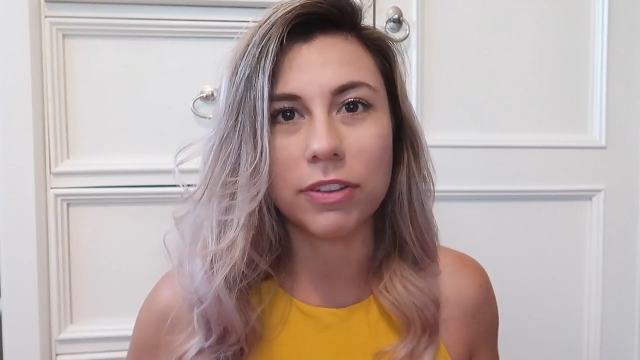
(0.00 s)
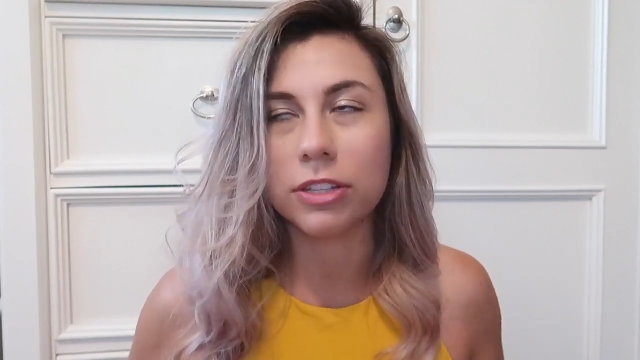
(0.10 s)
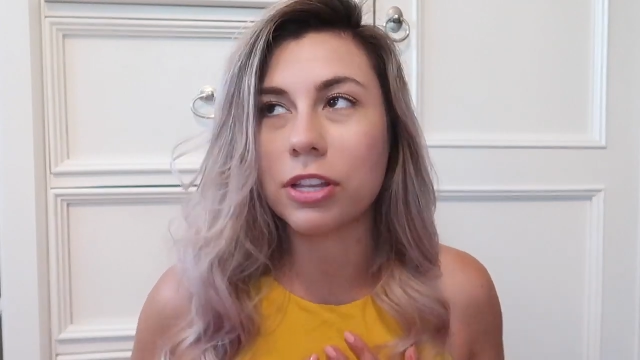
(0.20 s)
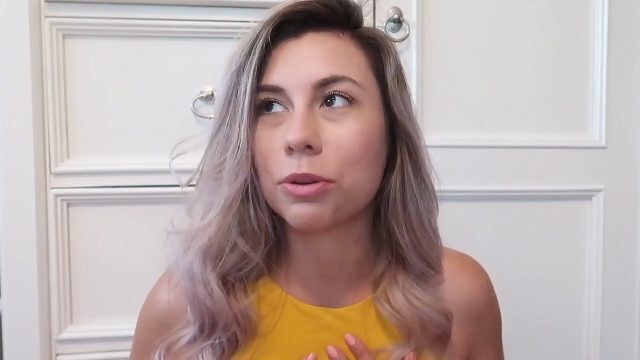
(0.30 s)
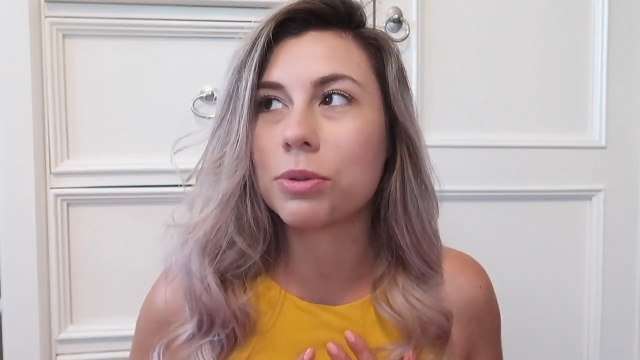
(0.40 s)
Feel
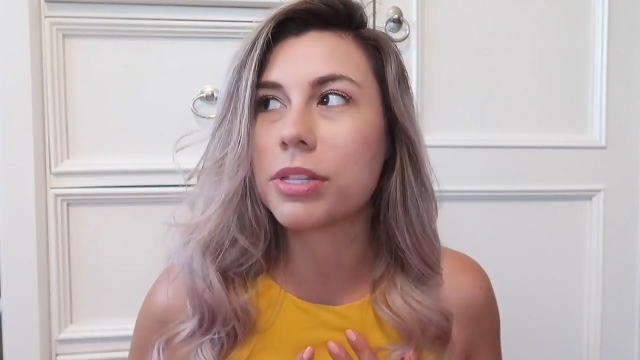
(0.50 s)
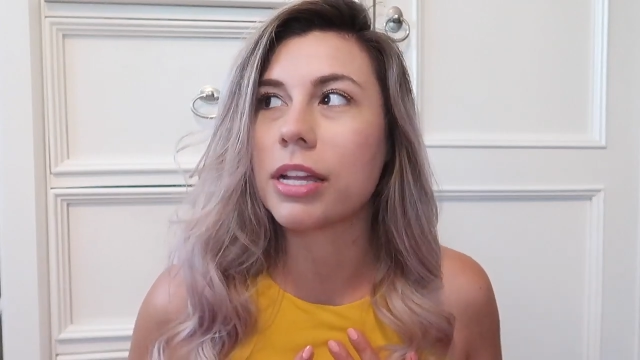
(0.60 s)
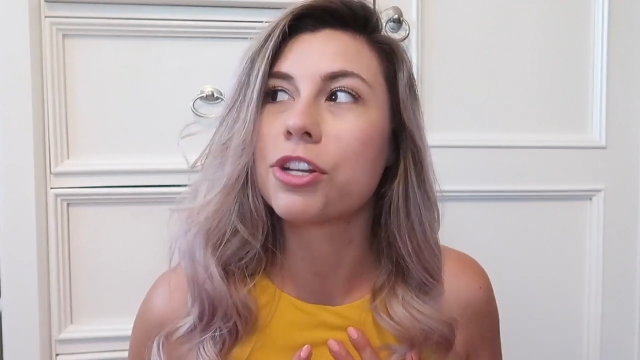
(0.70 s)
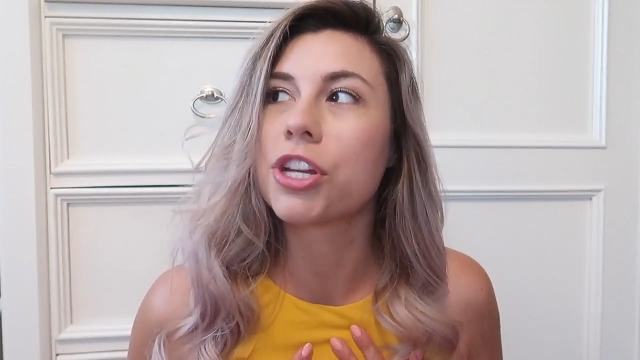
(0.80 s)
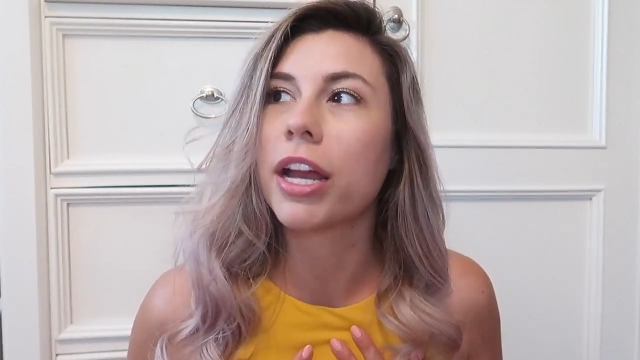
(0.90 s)
so
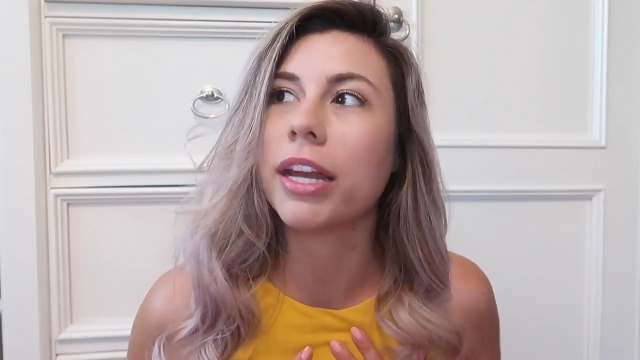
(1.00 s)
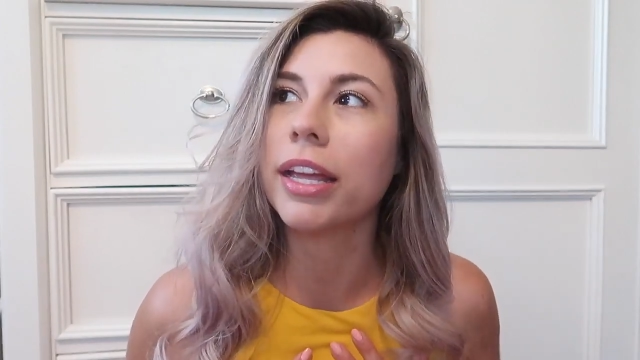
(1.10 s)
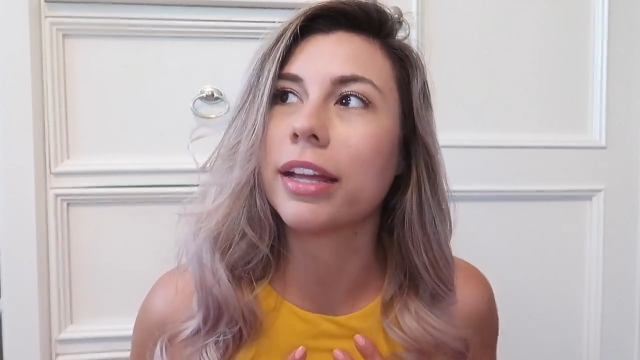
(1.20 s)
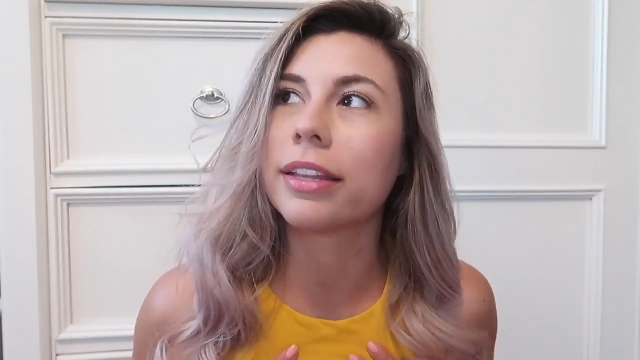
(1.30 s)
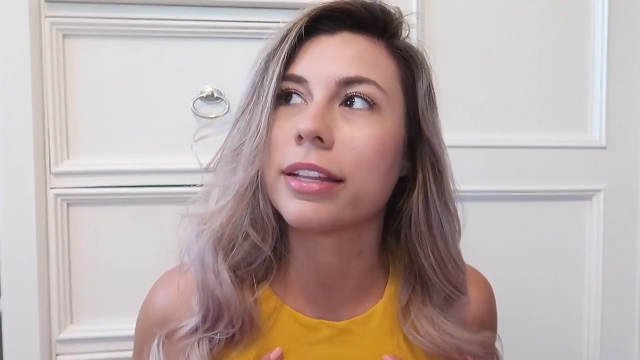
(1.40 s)

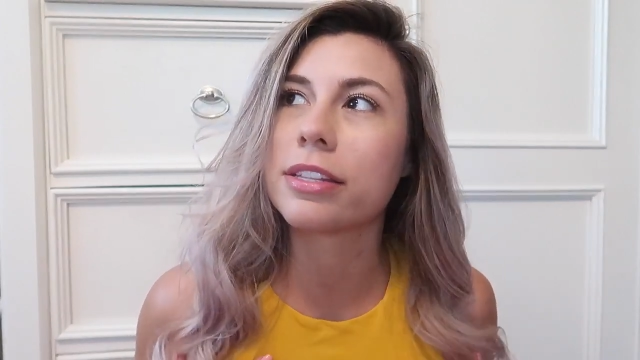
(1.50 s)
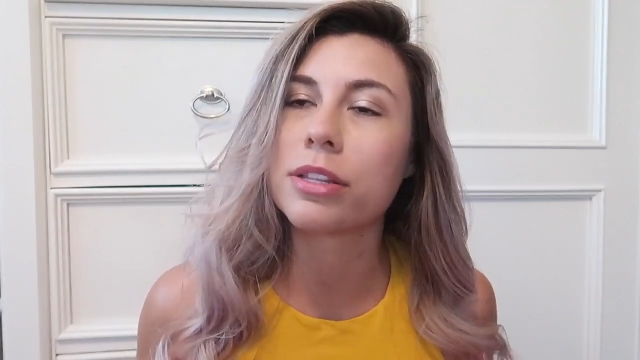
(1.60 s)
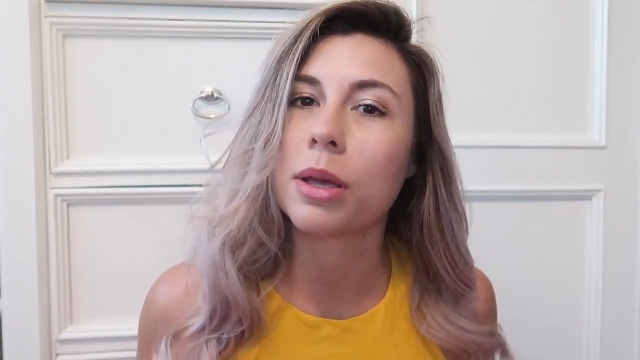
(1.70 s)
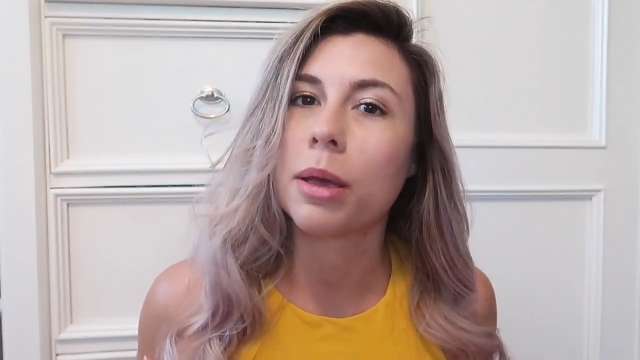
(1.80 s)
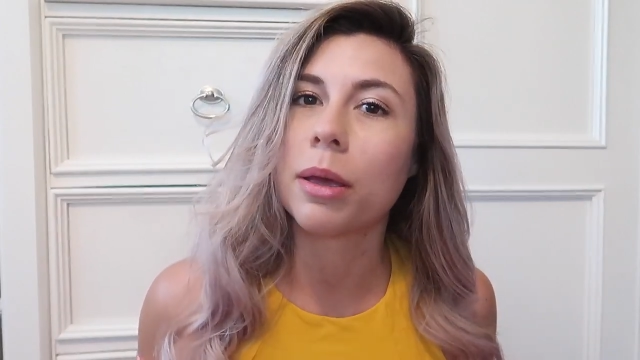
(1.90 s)
sunshiny in this
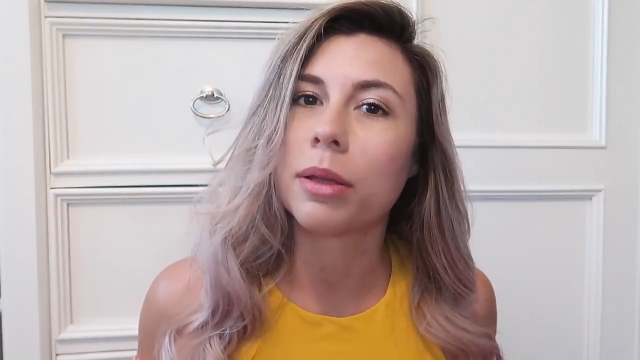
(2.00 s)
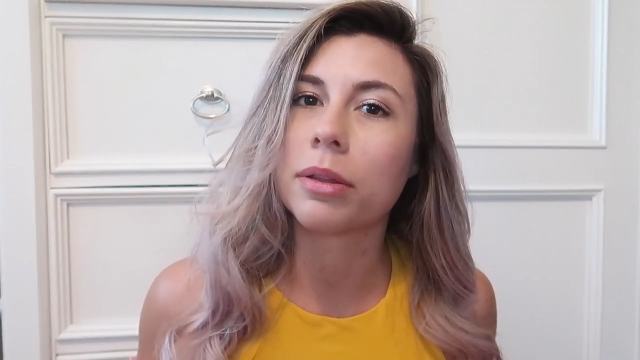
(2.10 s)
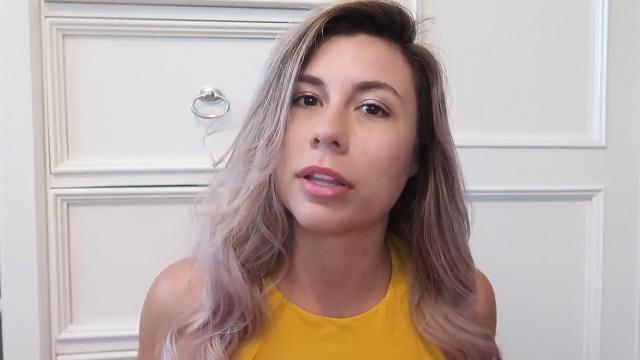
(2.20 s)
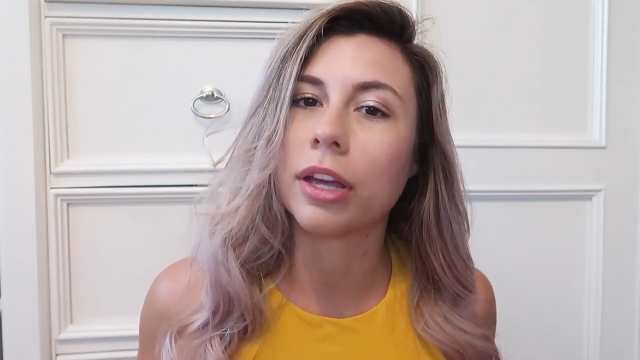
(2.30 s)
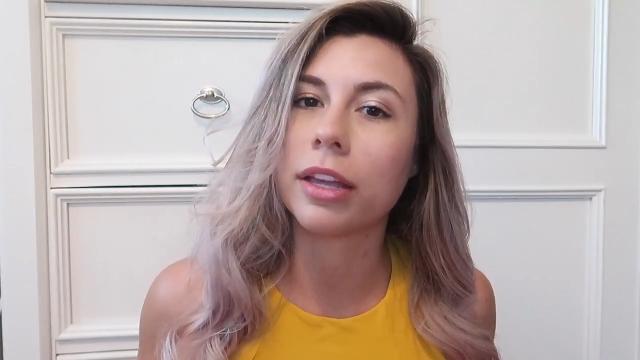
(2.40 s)

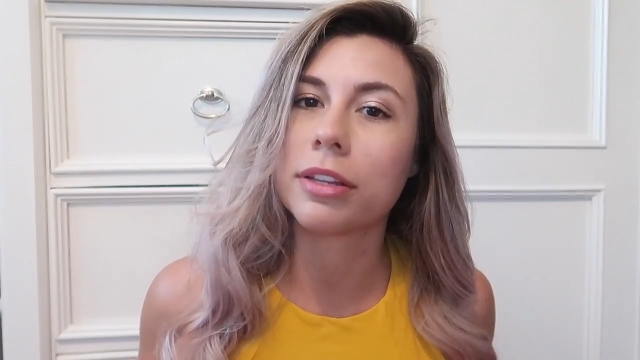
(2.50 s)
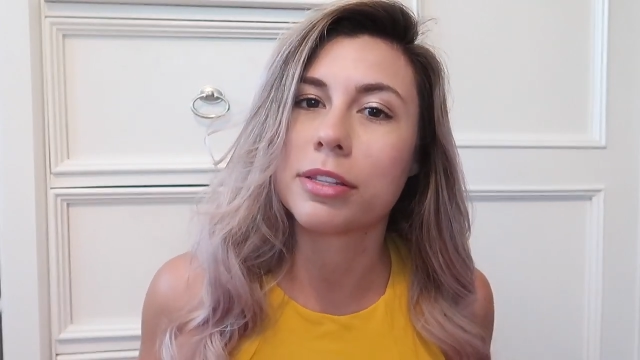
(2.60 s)
like